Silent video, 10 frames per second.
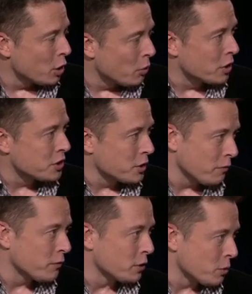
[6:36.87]
you want to
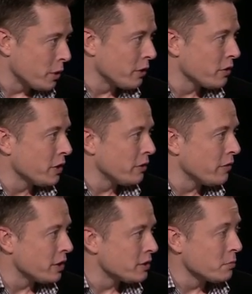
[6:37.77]
stop for 20 or 30
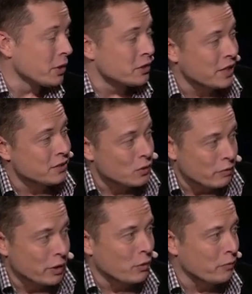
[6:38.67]
minutes, because that's
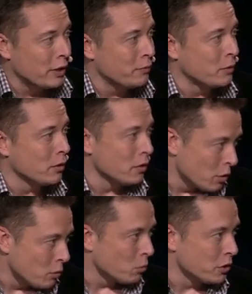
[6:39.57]
normally what people
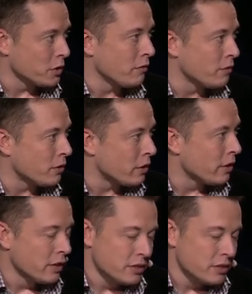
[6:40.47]
will stop for.